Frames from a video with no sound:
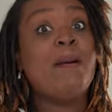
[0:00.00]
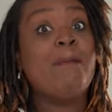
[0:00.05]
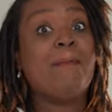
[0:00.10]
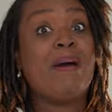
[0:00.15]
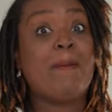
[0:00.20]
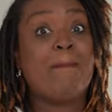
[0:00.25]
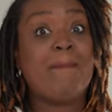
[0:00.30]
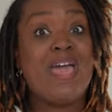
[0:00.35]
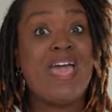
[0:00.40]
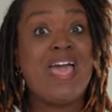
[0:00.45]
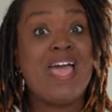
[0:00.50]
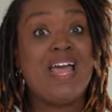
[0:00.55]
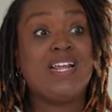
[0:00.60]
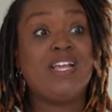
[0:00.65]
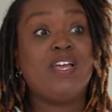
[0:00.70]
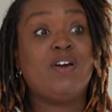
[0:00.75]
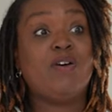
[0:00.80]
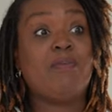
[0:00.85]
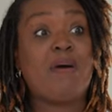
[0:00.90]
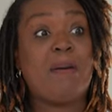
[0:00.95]
my
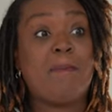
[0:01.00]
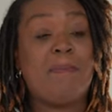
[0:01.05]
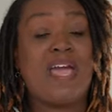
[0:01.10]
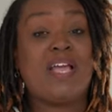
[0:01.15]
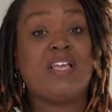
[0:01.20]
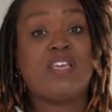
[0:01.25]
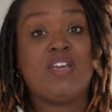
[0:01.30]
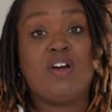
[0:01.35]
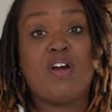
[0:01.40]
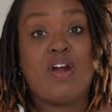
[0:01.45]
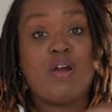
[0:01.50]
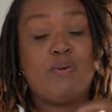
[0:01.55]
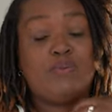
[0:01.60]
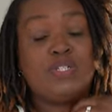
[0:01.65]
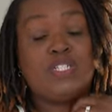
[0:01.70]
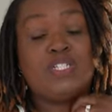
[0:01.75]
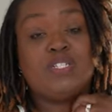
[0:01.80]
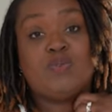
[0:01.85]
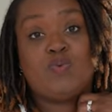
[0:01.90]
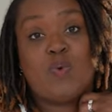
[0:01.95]
patio, my backyard,
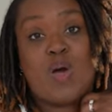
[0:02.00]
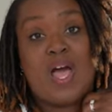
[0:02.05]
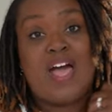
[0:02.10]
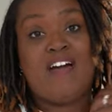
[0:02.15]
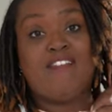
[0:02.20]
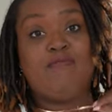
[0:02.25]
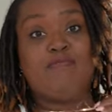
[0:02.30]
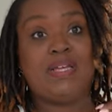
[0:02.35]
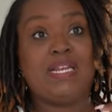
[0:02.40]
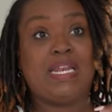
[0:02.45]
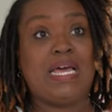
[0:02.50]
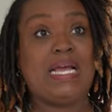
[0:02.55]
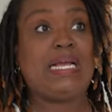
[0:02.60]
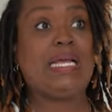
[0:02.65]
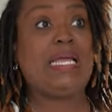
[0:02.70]
which is why I've been like,